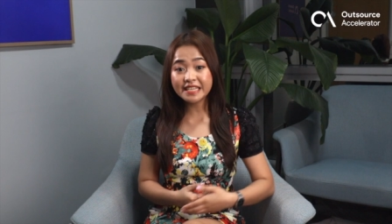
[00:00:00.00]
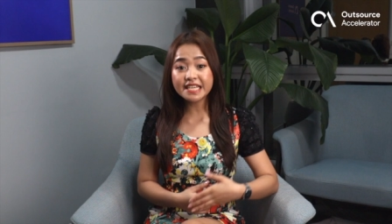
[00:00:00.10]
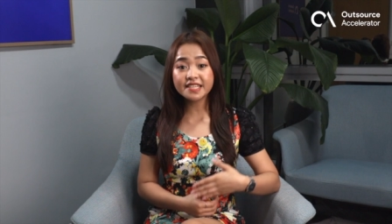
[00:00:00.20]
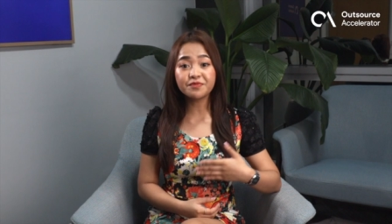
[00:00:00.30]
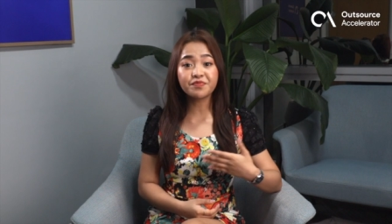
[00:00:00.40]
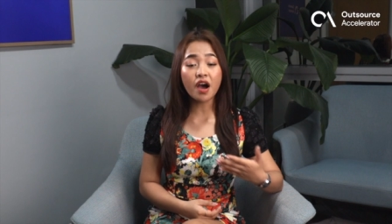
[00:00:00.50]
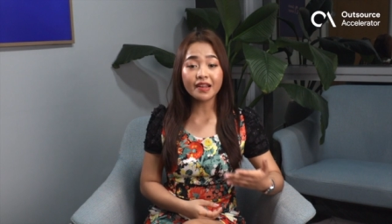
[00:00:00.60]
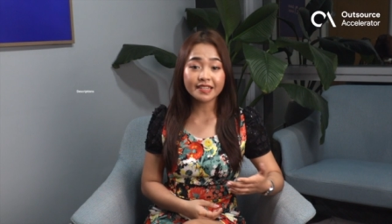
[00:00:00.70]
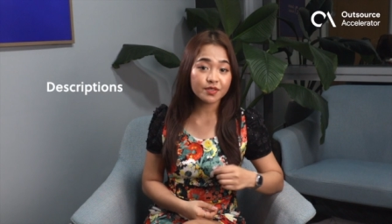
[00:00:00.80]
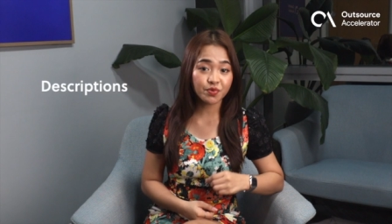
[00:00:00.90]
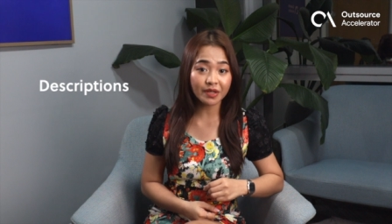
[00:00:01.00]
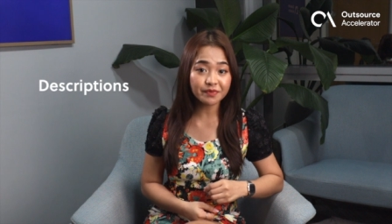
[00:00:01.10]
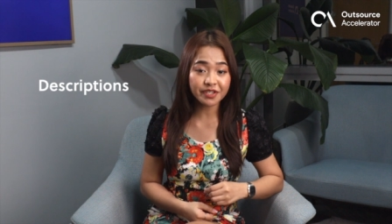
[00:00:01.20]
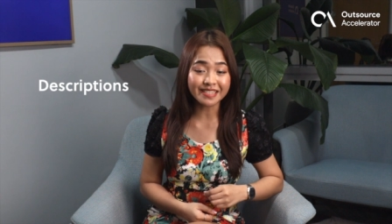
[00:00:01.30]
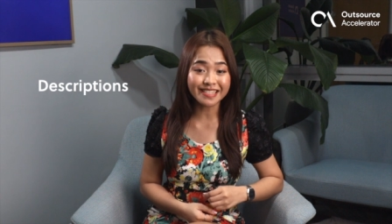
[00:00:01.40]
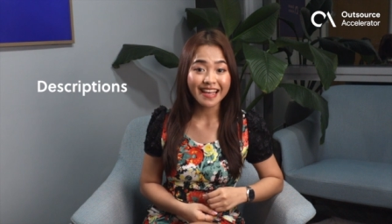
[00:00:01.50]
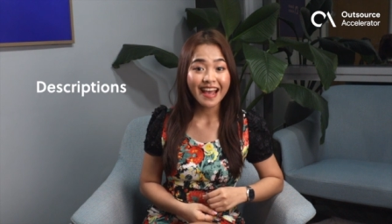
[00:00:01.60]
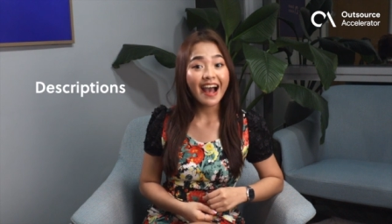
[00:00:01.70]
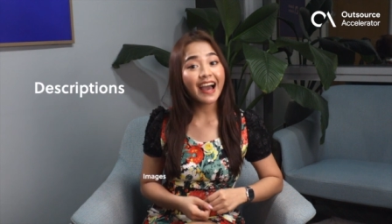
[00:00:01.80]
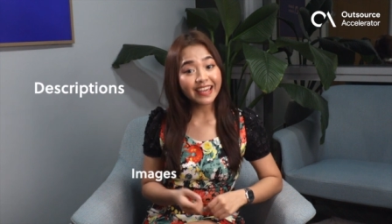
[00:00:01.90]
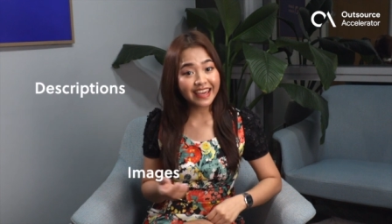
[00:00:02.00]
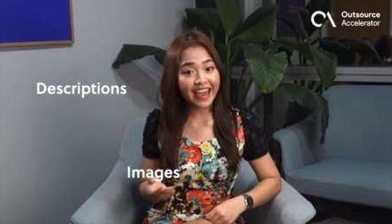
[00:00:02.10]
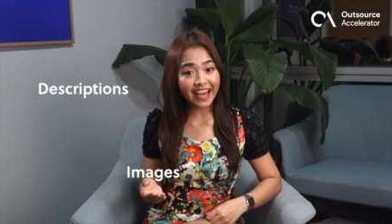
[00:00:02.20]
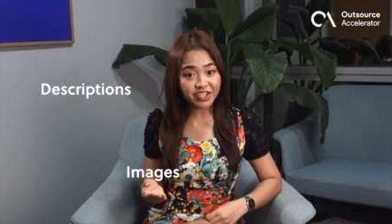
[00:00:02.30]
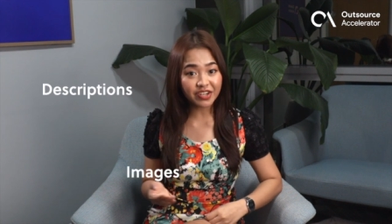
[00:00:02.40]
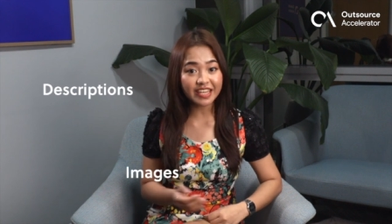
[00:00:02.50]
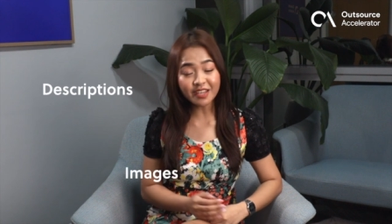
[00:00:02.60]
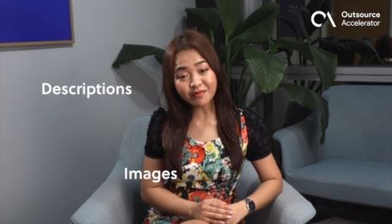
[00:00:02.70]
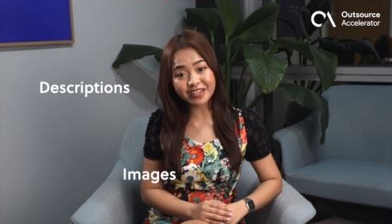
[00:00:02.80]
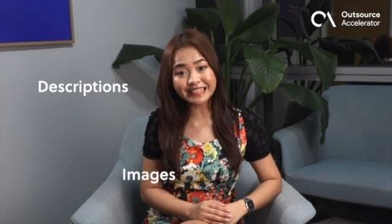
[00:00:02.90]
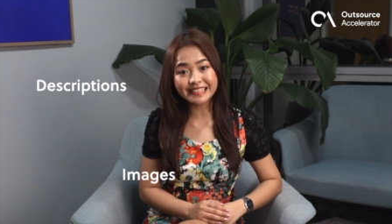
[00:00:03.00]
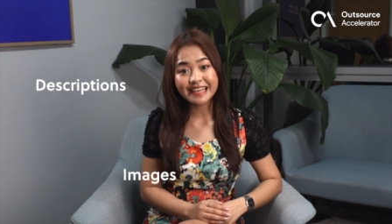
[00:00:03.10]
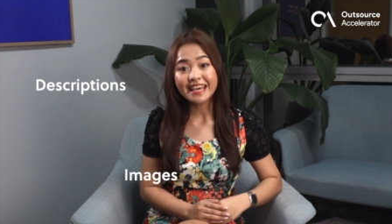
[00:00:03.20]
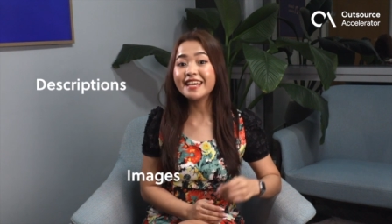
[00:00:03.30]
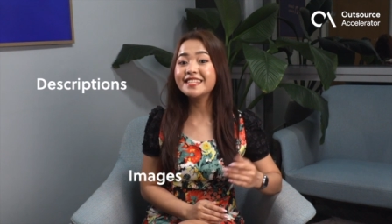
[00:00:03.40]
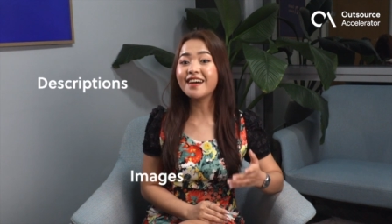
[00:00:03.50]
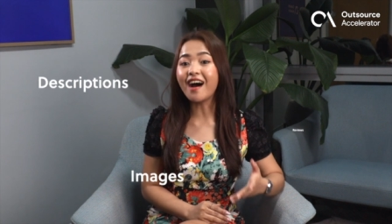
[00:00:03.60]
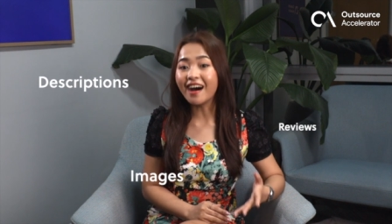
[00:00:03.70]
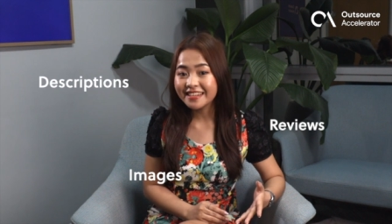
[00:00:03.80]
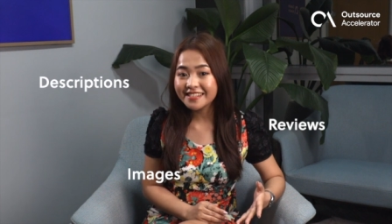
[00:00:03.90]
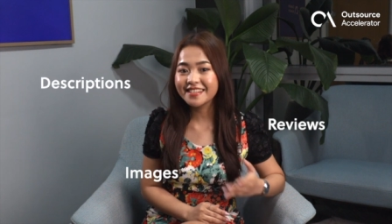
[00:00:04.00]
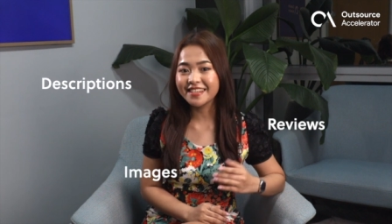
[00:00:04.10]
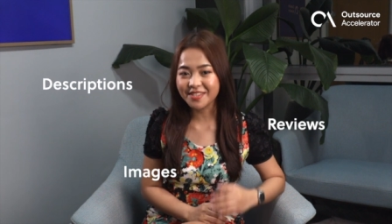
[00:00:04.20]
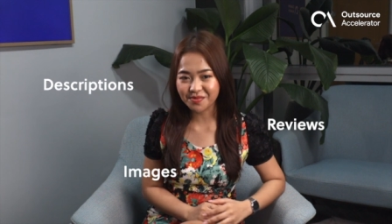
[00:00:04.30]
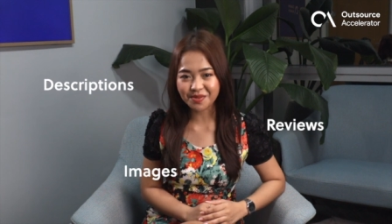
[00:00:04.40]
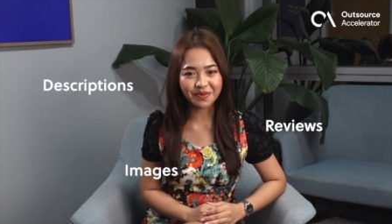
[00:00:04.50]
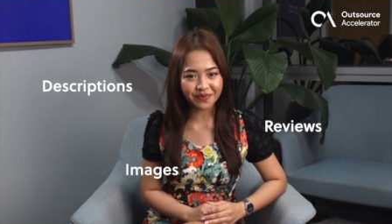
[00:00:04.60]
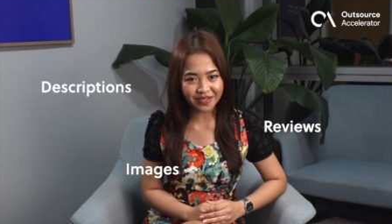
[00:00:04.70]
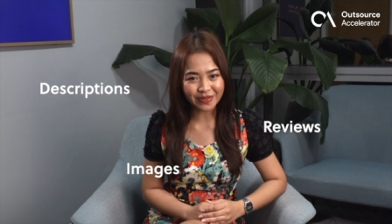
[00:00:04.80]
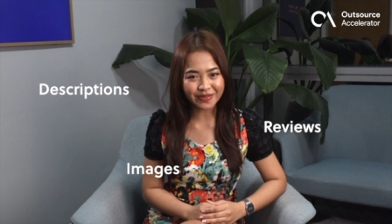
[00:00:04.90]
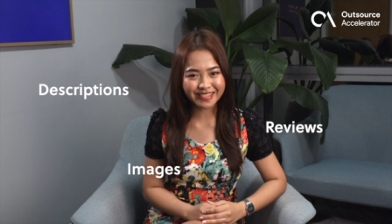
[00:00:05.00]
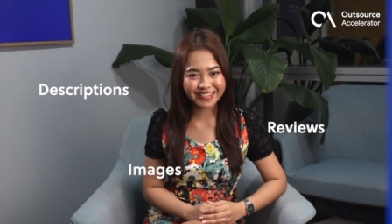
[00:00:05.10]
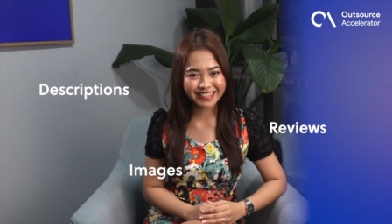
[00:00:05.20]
detailed product descriptions, eye-catching images, and honest customer reviews.